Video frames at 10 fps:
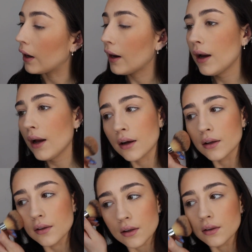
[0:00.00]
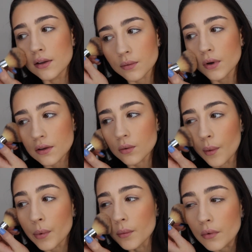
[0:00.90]
Ah, this one is
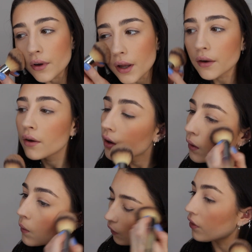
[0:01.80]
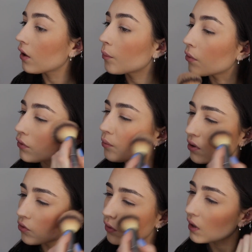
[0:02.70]
quite pigmented. I think I put too
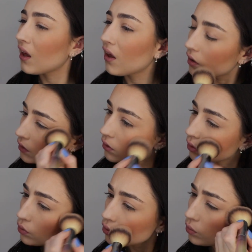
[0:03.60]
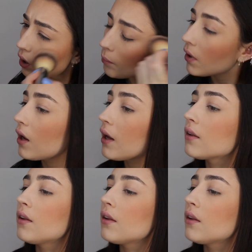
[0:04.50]
much on again. No, why am I like